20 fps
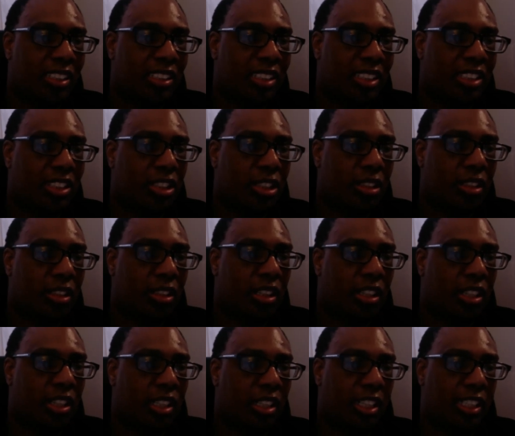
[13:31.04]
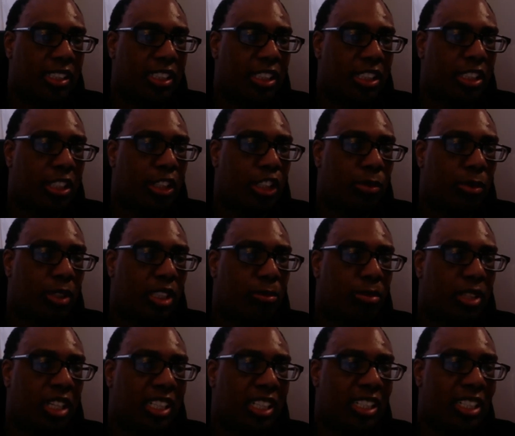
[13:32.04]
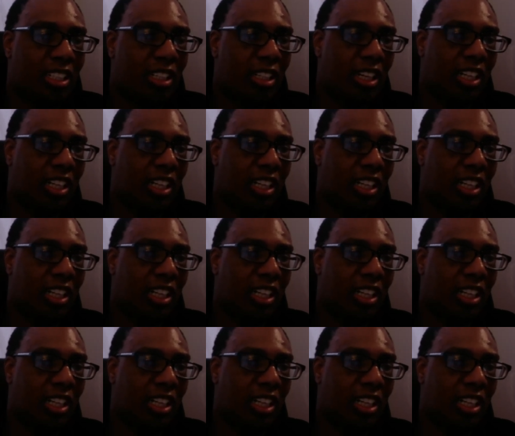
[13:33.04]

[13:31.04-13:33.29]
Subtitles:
says schedule meeting, but I can't.